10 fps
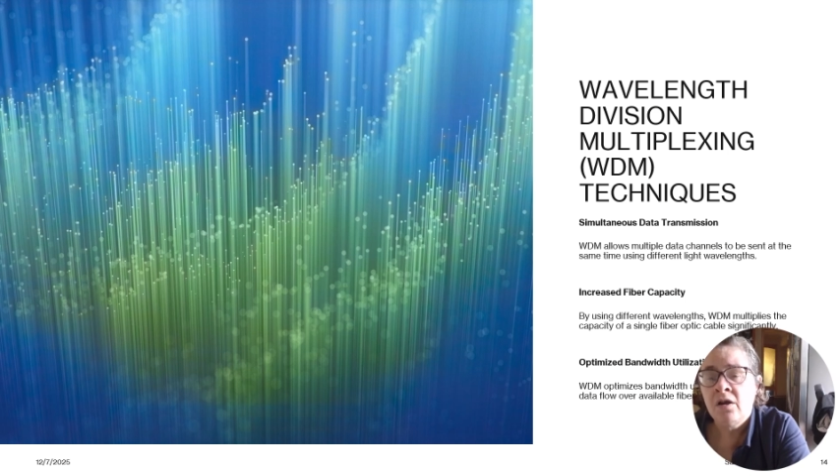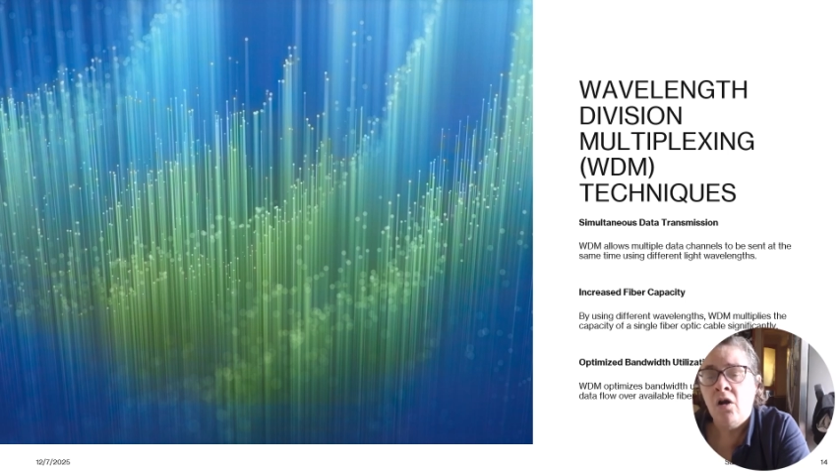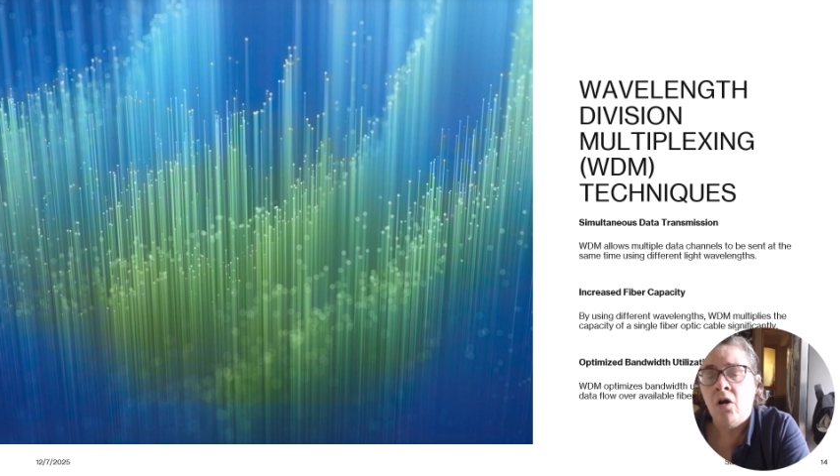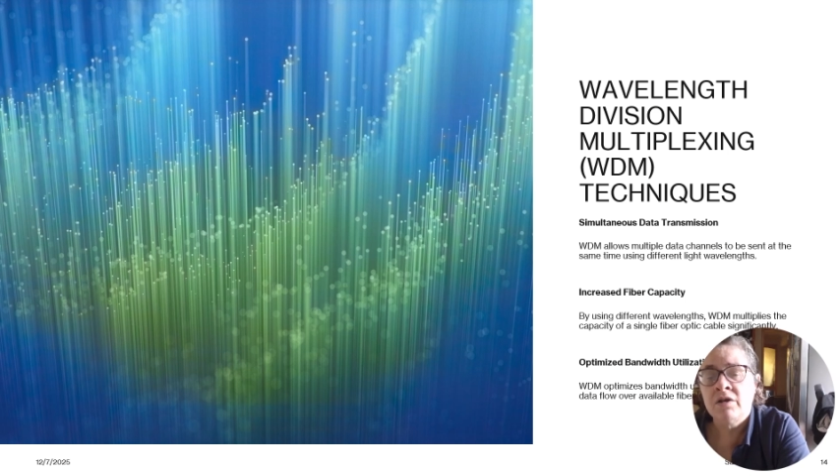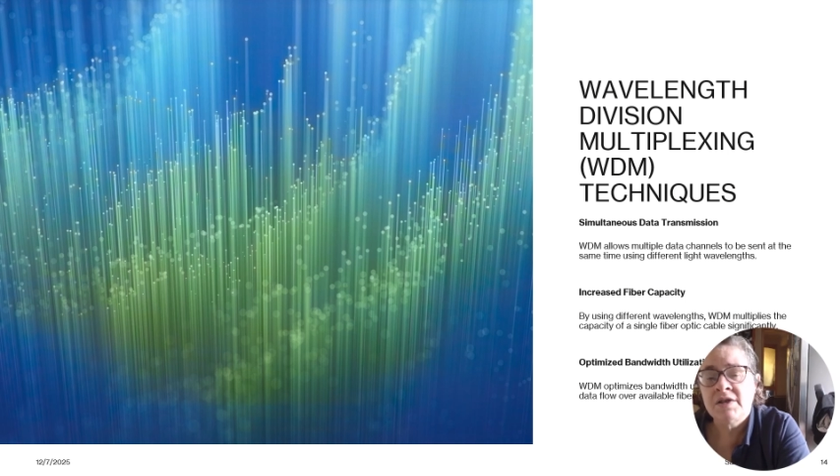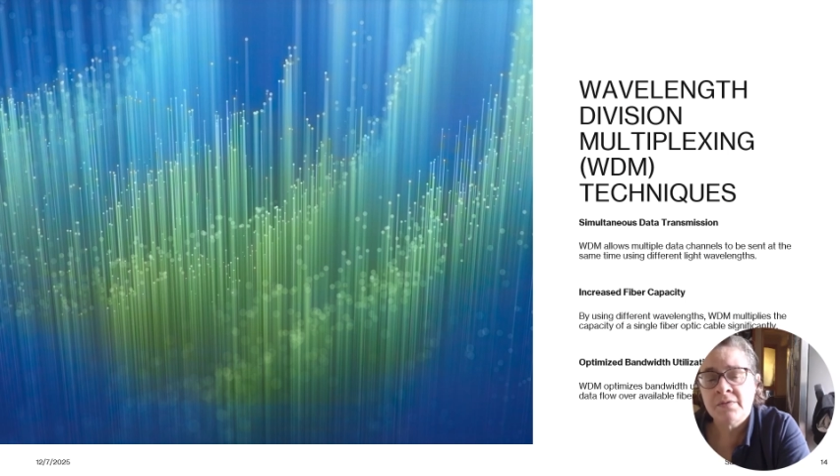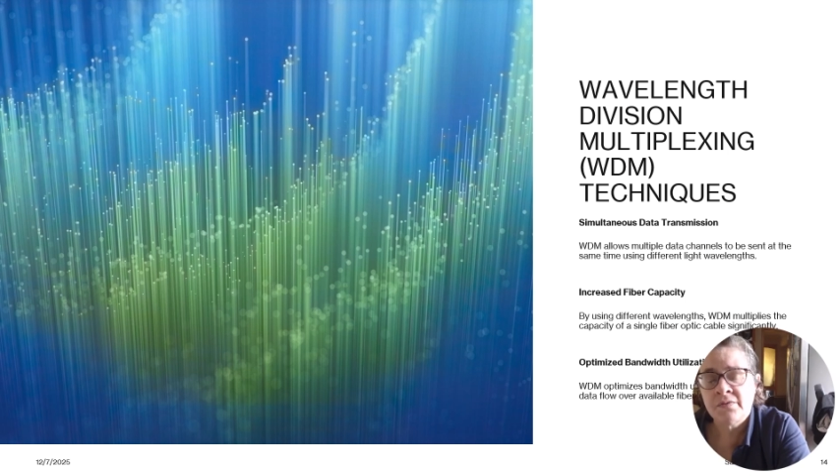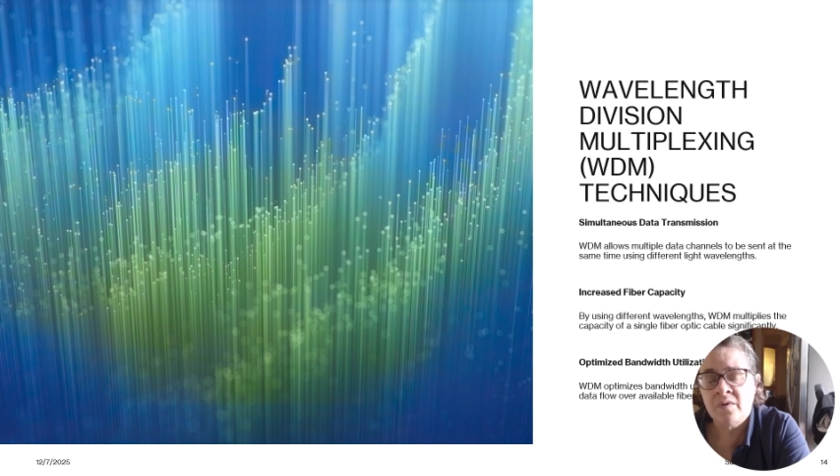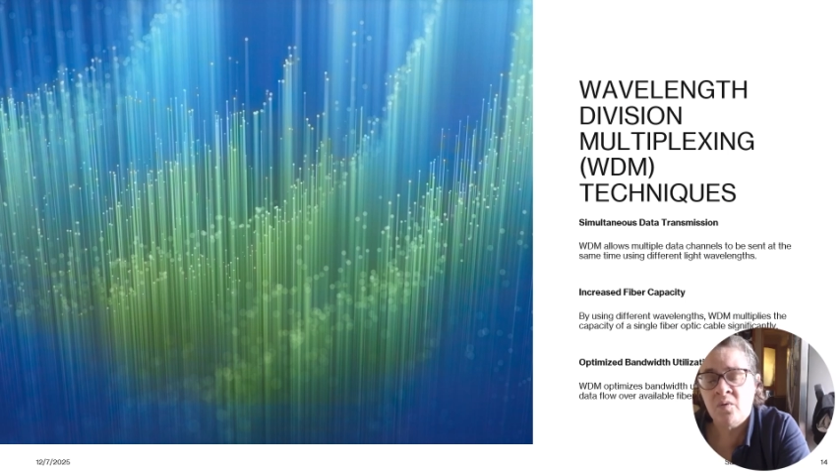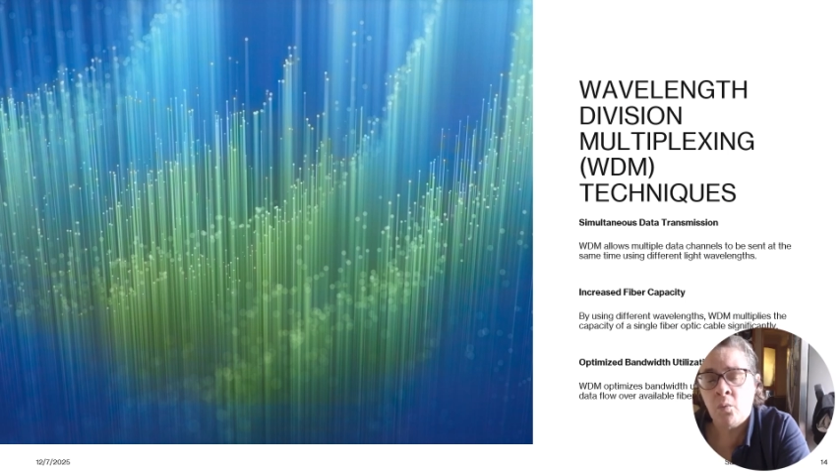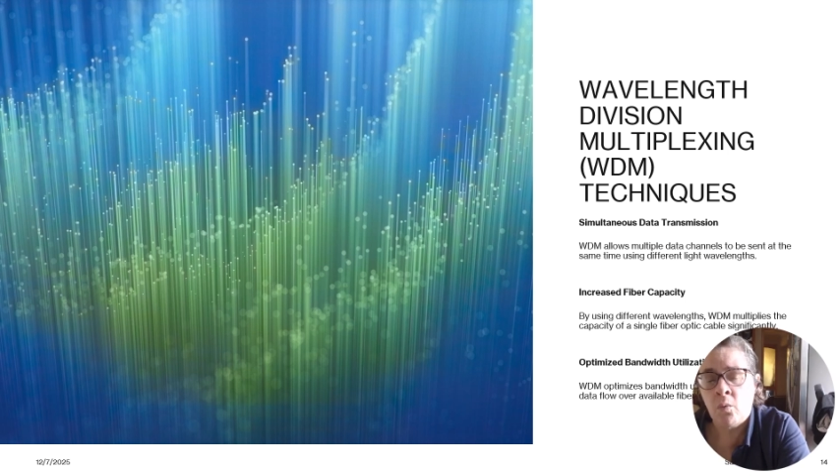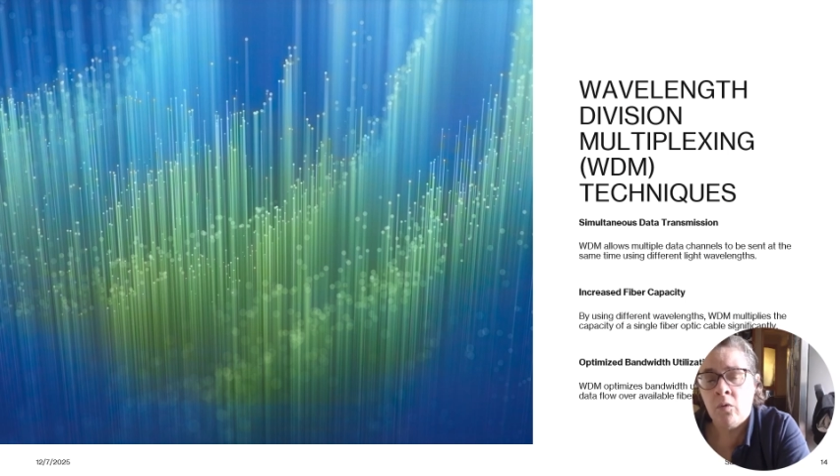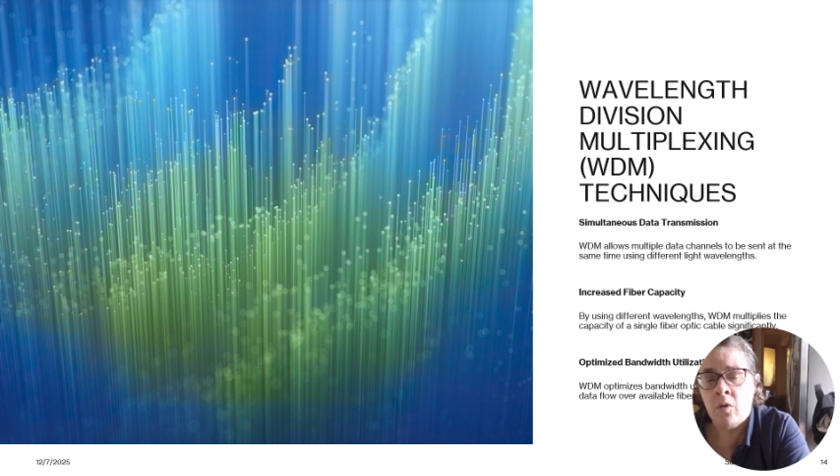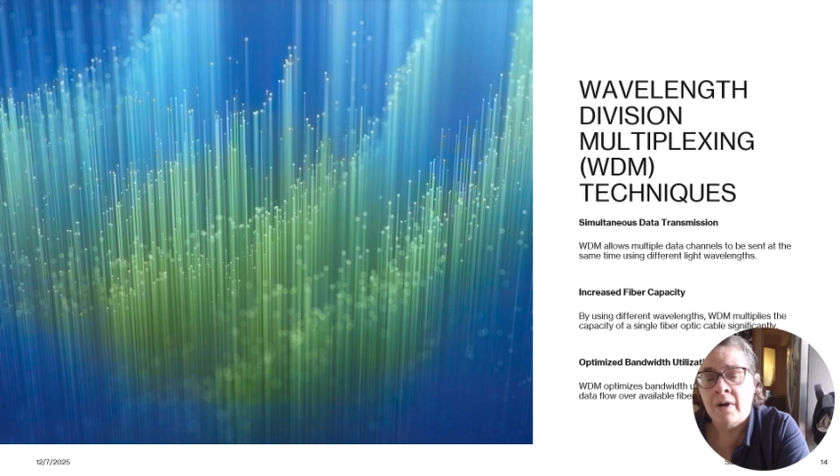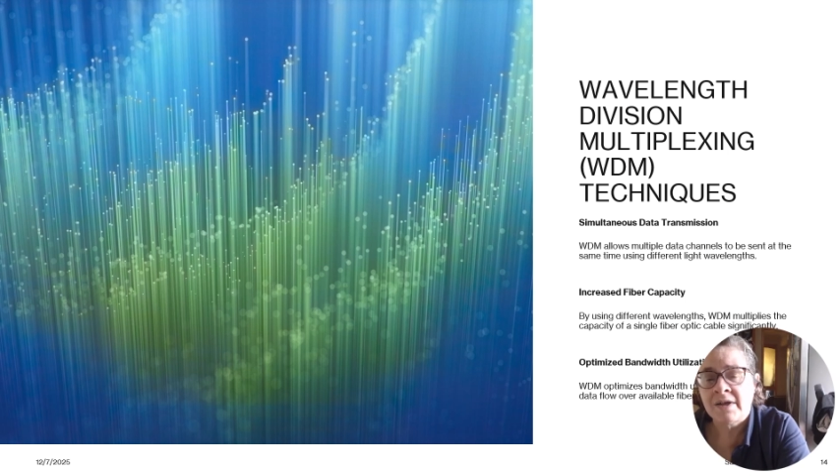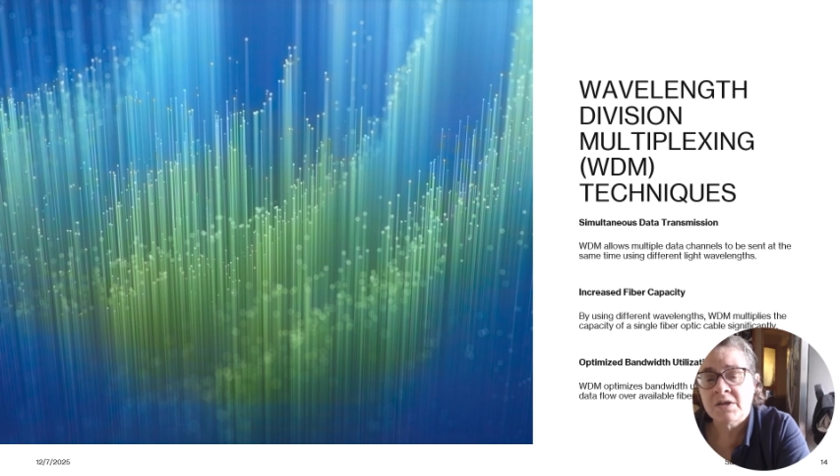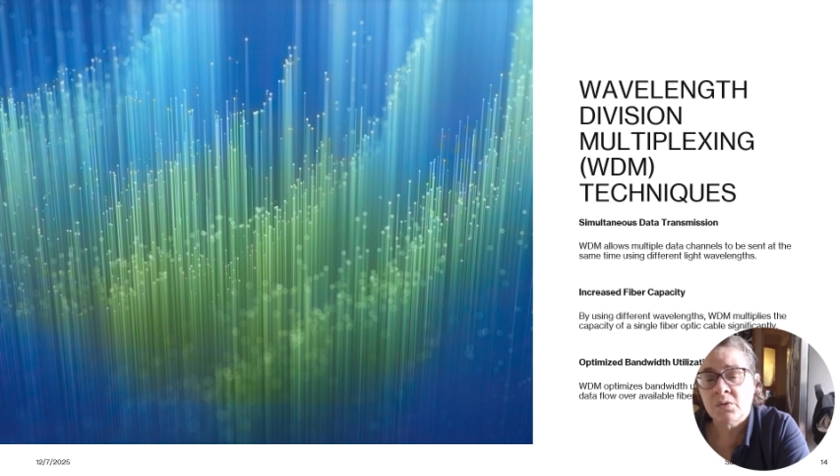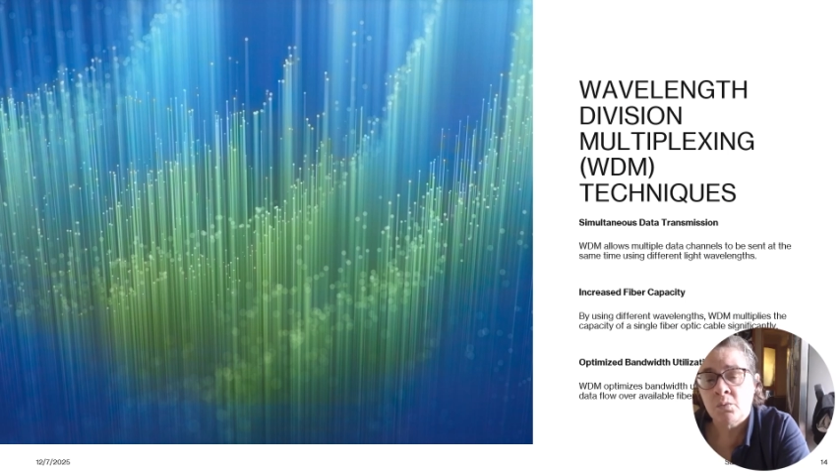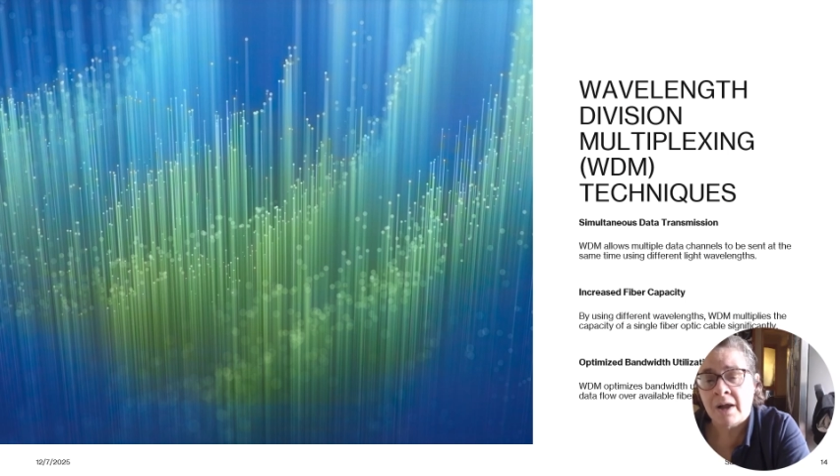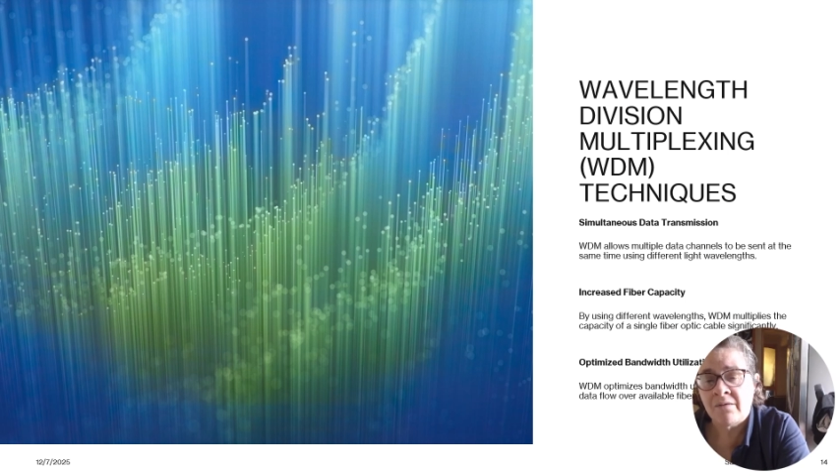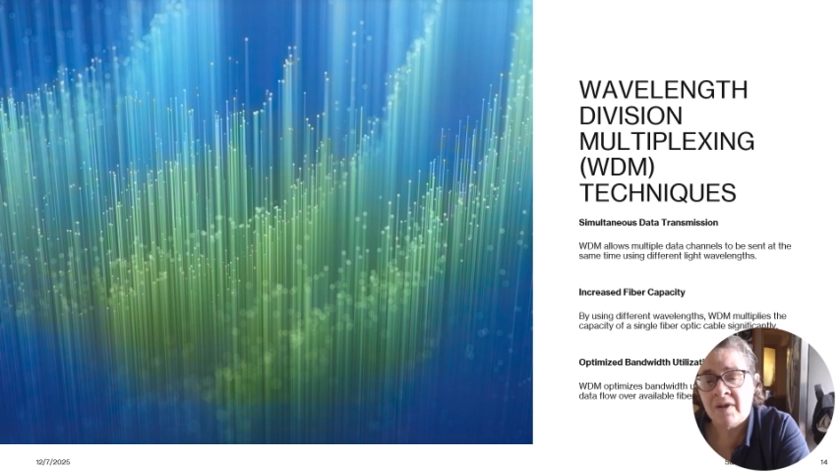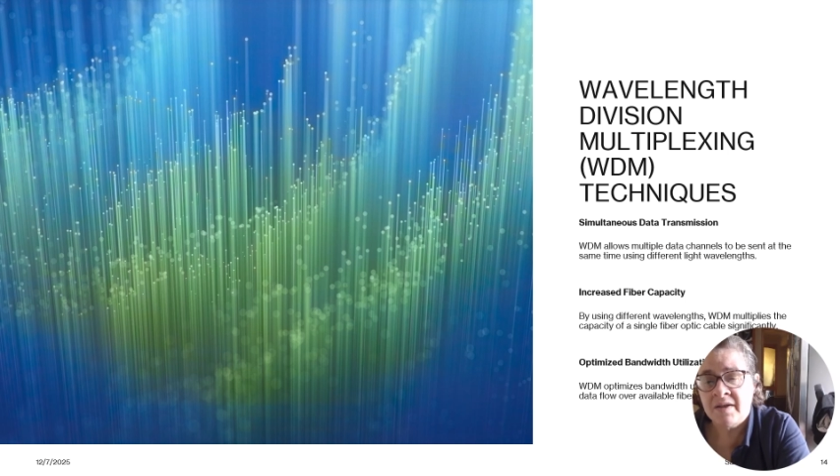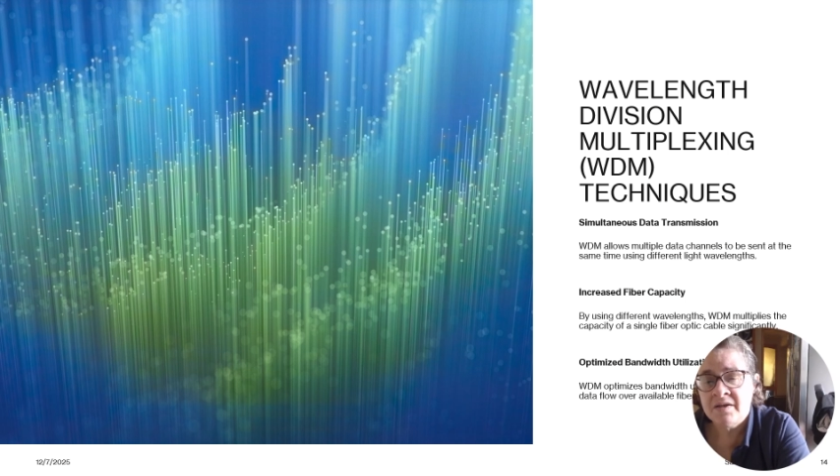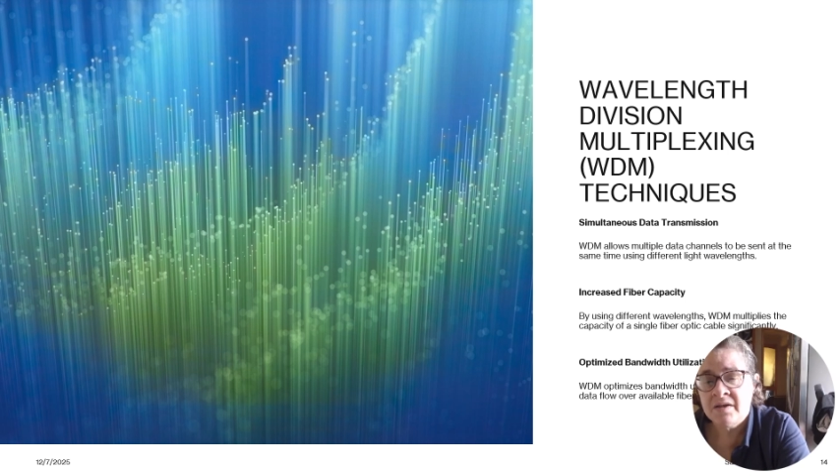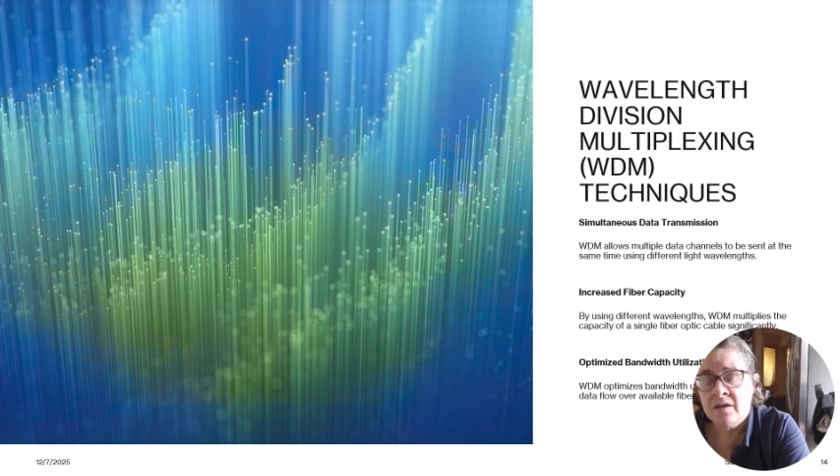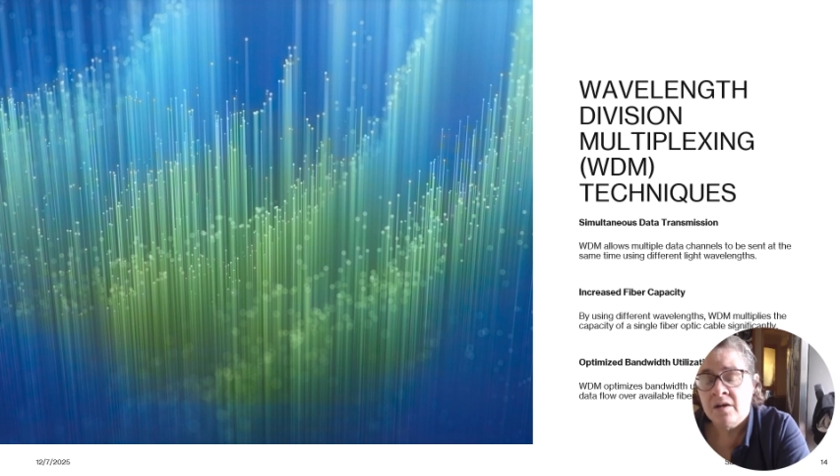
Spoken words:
on different light wavelengths,